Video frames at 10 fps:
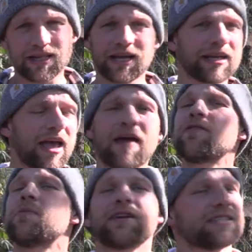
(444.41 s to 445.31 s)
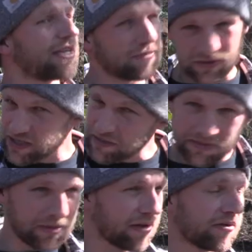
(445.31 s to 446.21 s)
Like everybody sampled
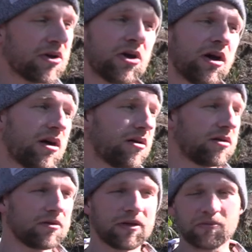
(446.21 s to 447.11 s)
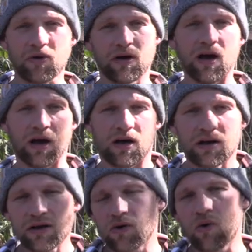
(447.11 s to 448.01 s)
James Brown him going
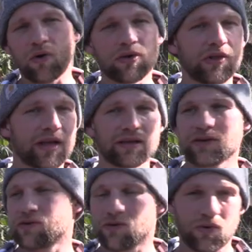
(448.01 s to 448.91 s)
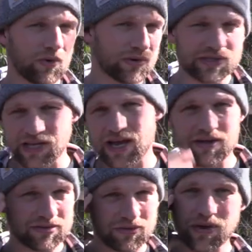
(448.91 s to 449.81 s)
or like horn
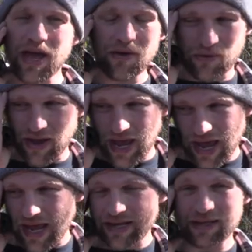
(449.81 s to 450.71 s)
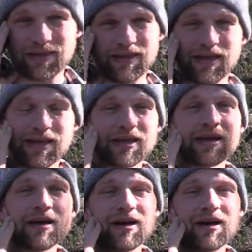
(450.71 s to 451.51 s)
sounds or or anything.